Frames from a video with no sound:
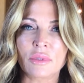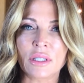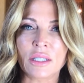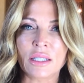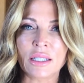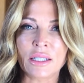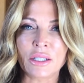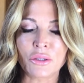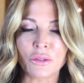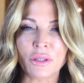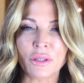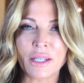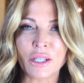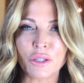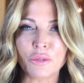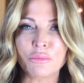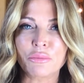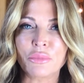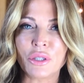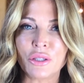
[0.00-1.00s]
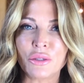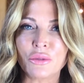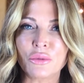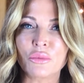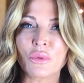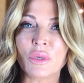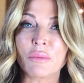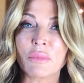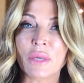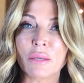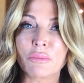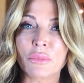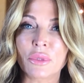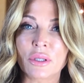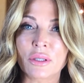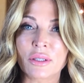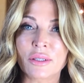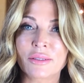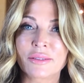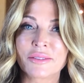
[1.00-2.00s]
it'll help you
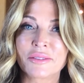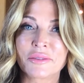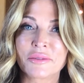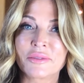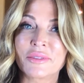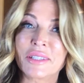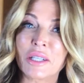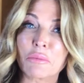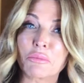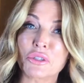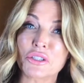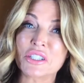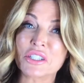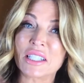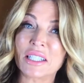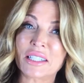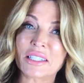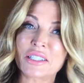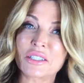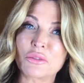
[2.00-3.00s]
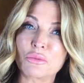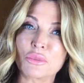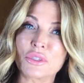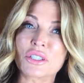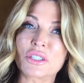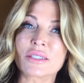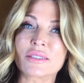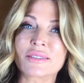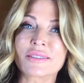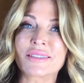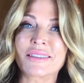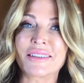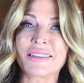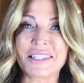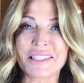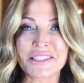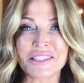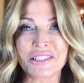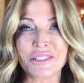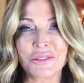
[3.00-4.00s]
remember number 6, which is this
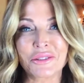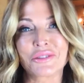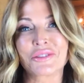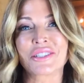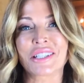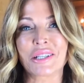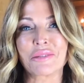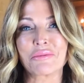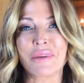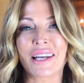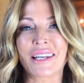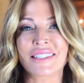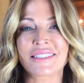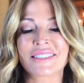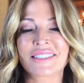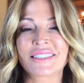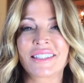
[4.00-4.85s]
too shall pass.